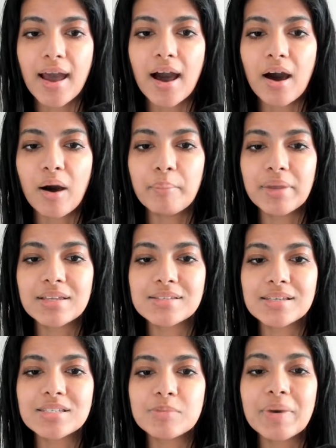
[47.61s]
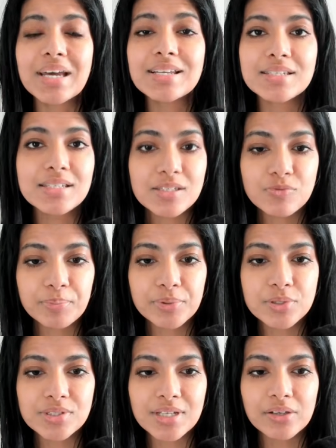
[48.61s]
It is independent from
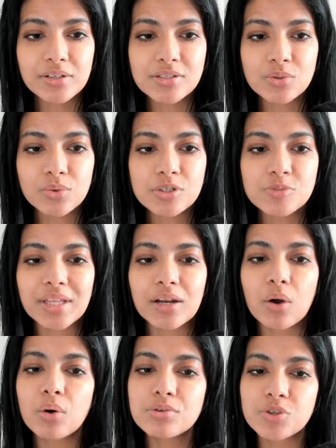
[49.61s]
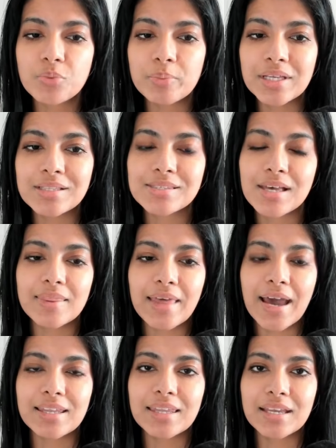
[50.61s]
personality disorders, but that also means
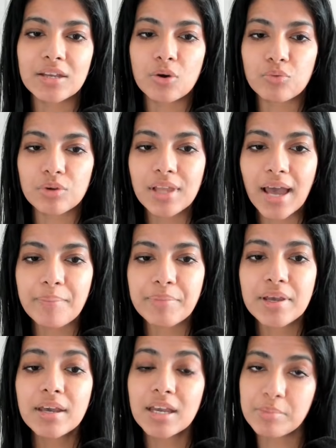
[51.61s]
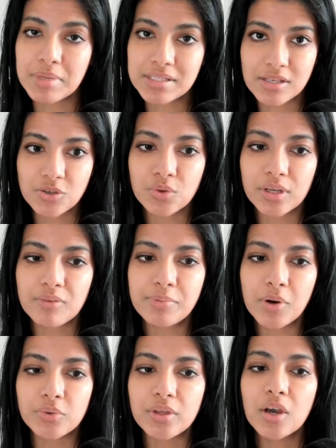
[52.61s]
that they can overlap. It means that you can have
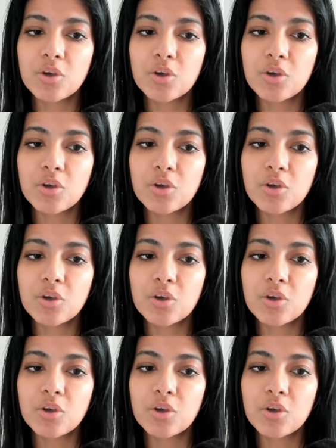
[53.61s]
both.